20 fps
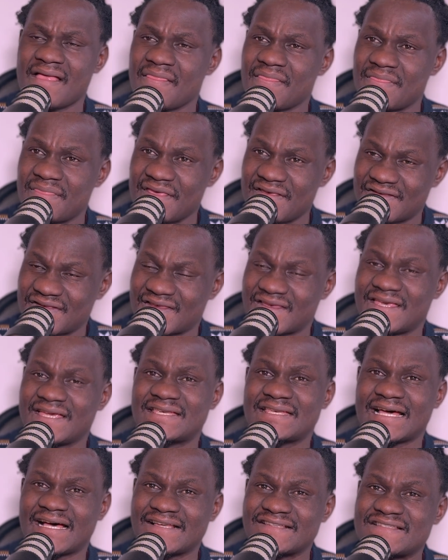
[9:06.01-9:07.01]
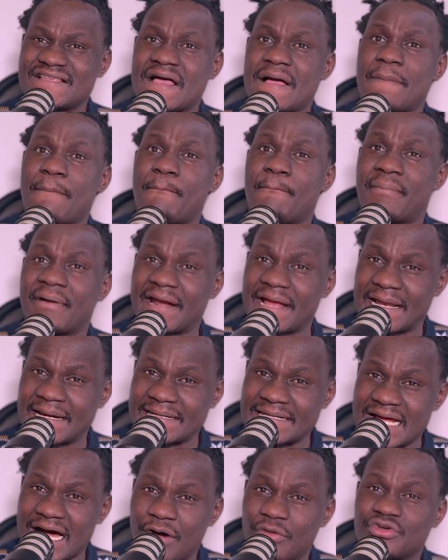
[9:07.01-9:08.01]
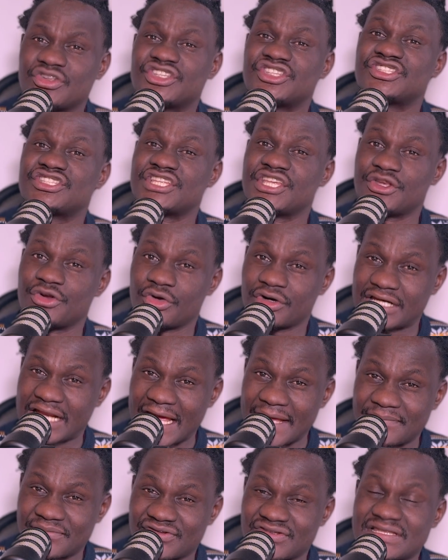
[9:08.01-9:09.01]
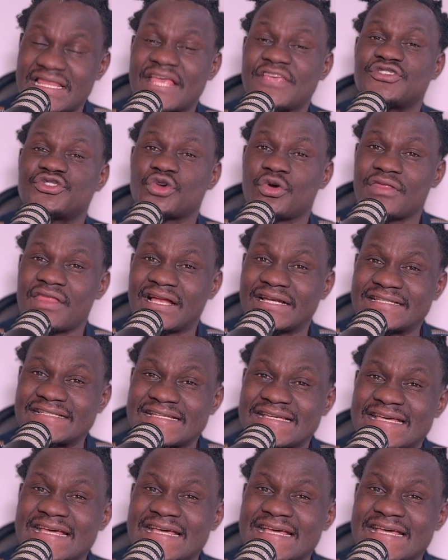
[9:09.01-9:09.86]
These kitas break down stereotypes. They show that